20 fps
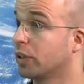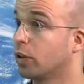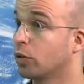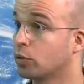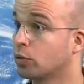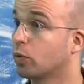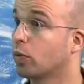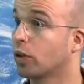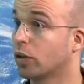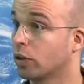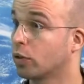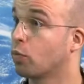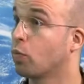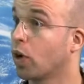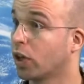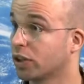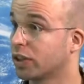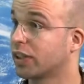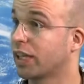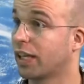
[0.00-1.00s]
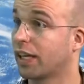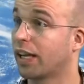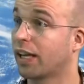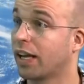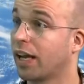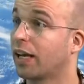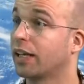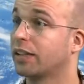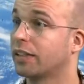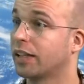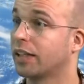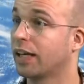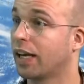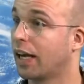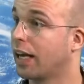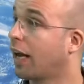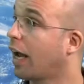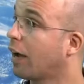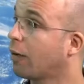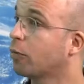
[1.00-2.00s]
Those were the ones that I liked, and
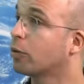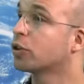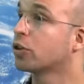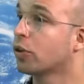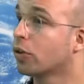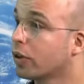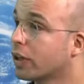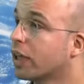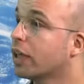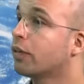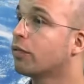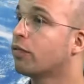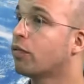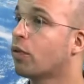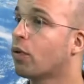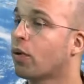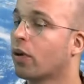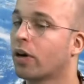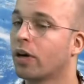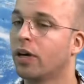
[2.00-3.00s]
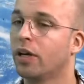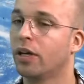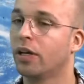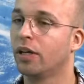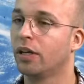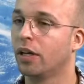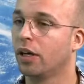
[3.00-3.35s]
I was looking for